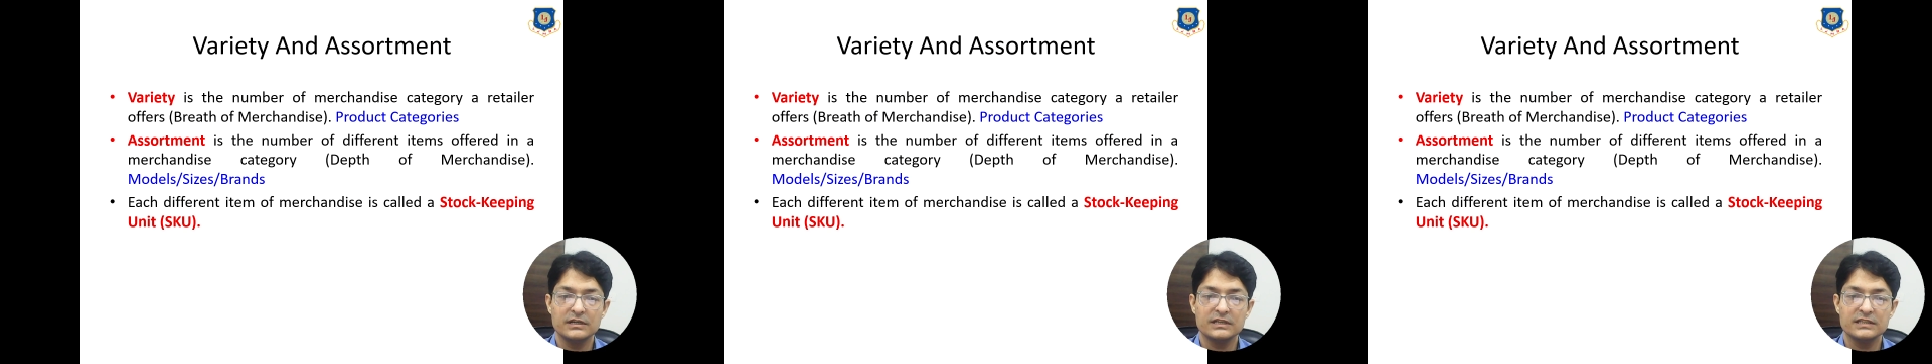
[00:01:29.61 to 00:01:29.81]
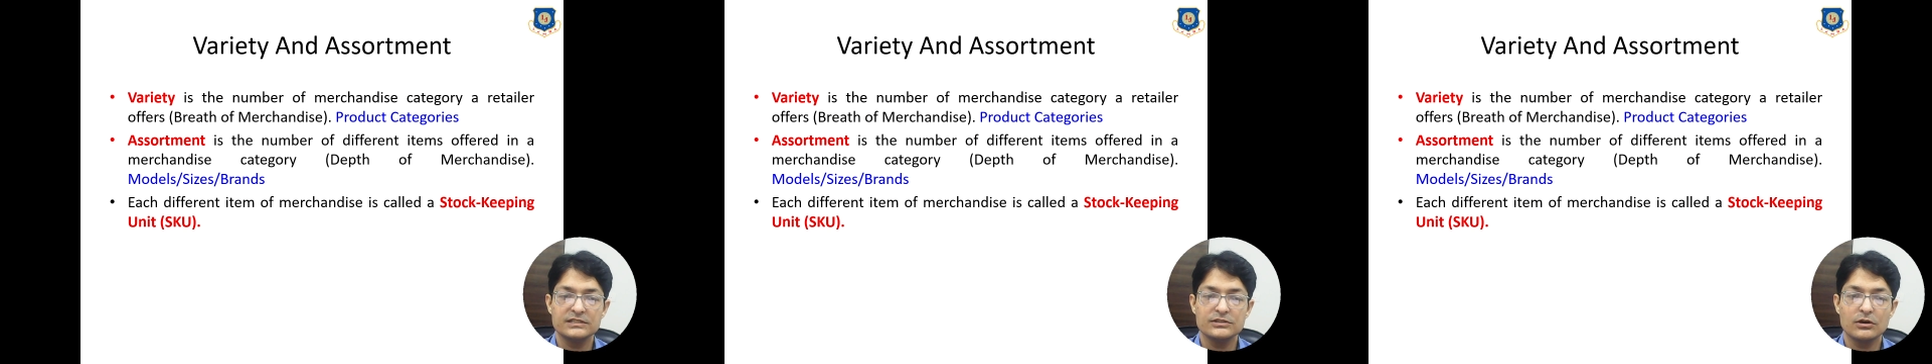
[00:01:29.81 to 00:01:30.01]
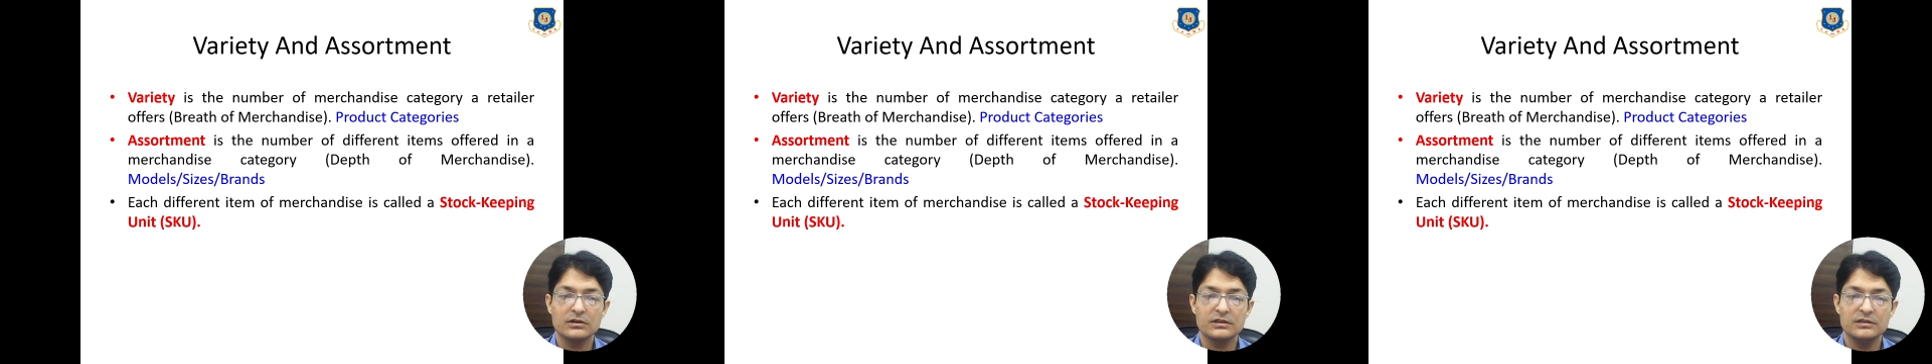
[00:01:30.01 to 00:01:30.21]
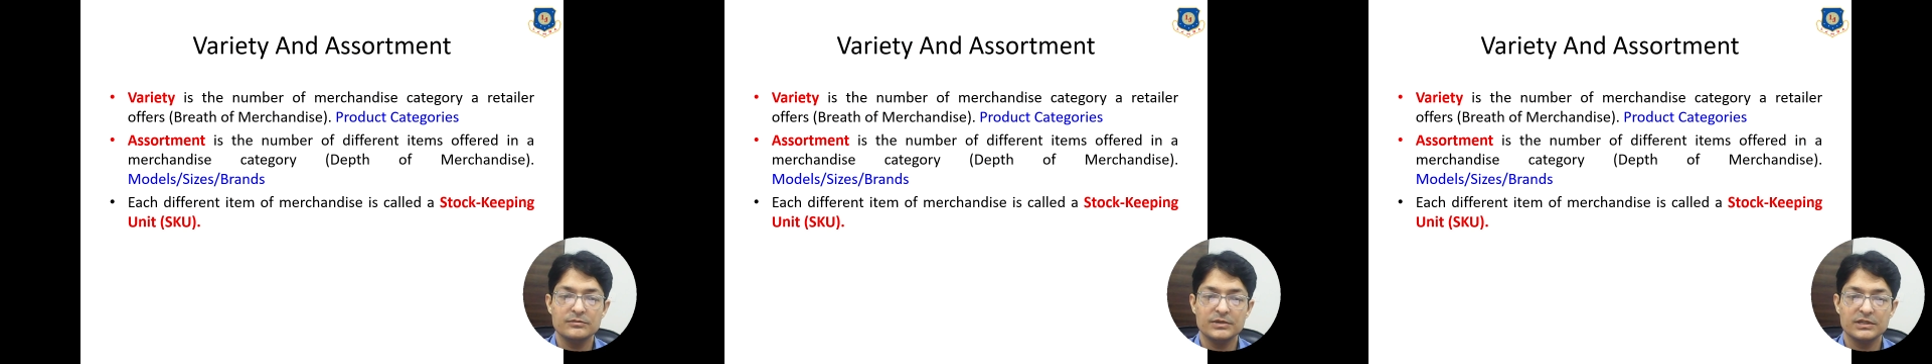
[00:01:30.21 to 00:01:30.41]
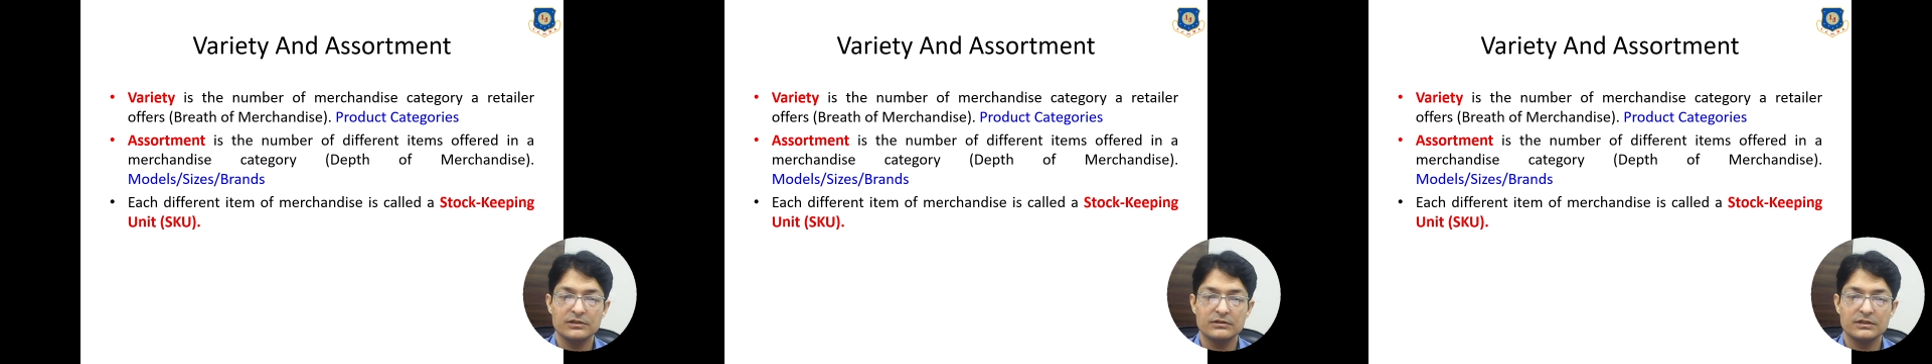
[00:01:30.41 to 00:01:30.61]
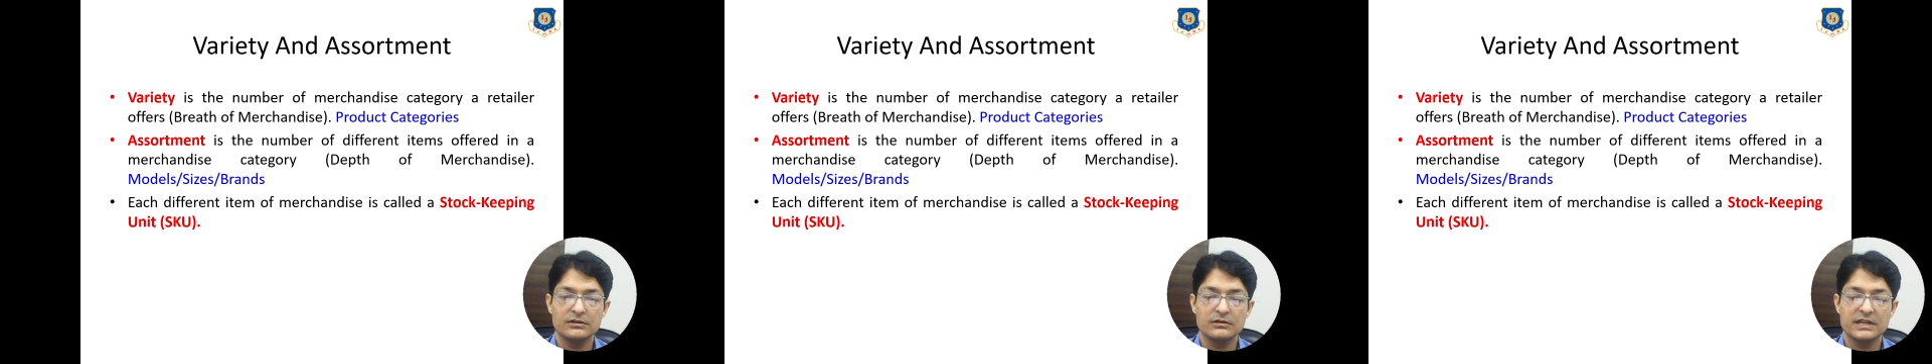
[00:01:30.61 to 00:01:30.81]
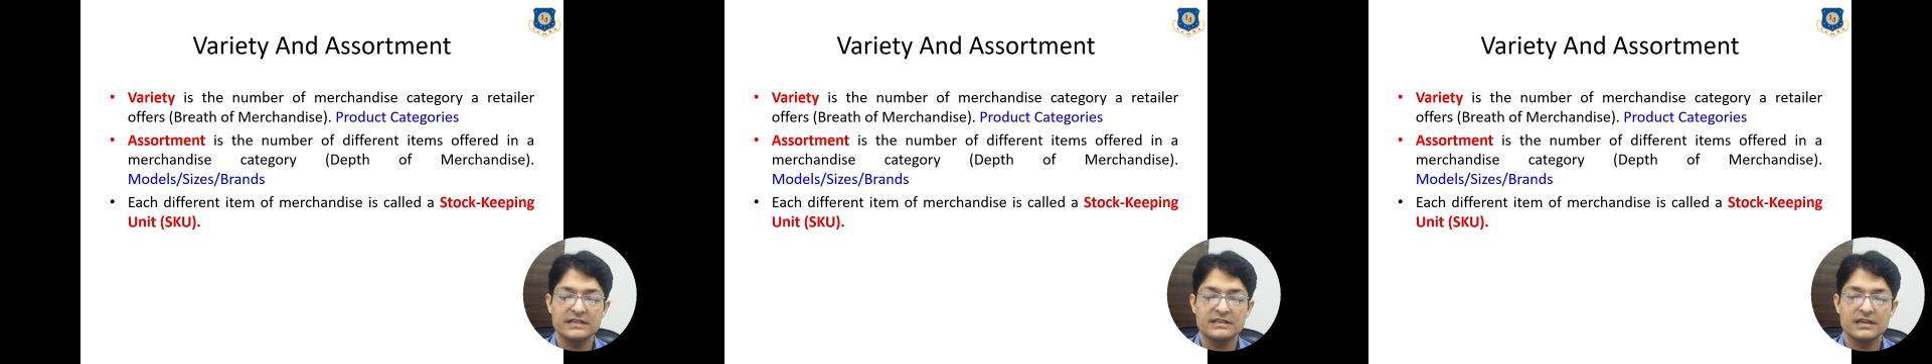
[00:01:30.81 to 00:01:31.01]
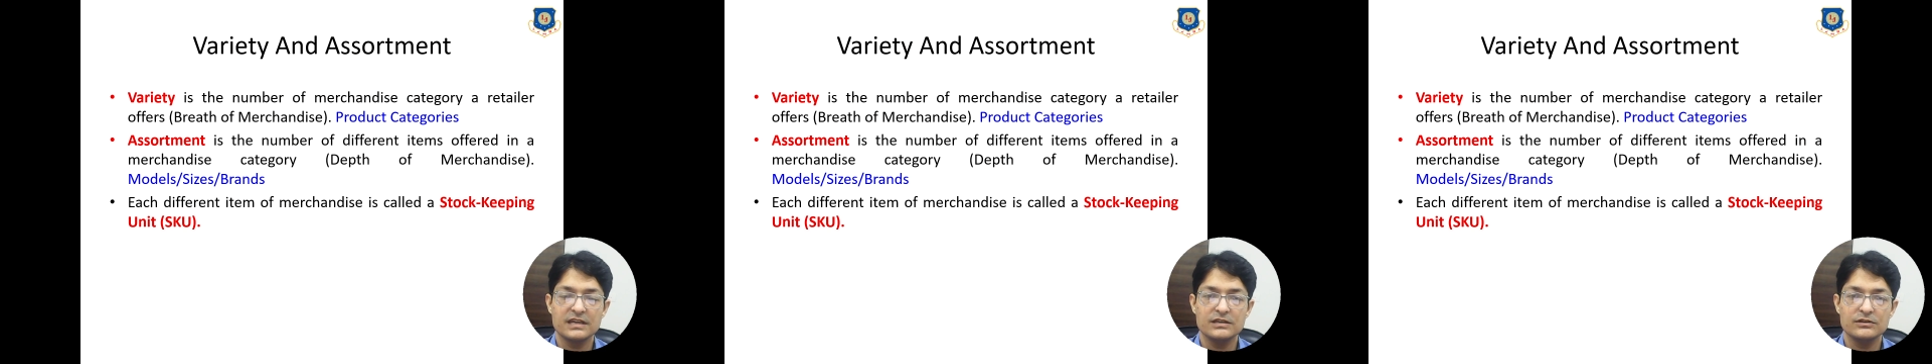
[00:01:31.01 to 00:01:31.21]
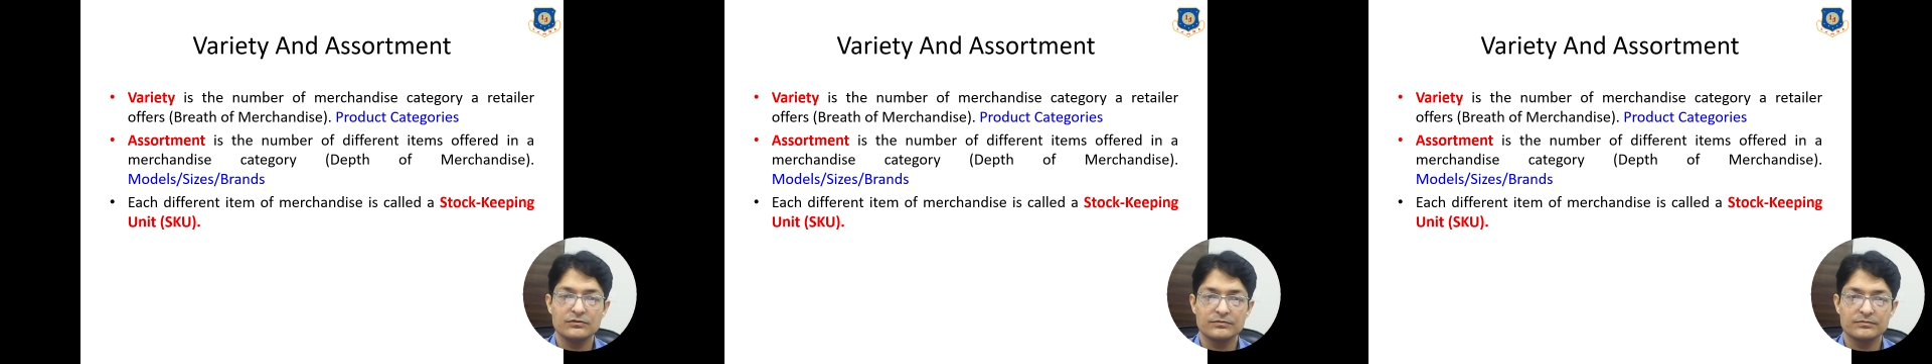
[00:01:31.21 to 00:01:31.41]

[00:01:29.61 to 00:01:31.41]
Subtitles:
a stock keeping unit or SKU.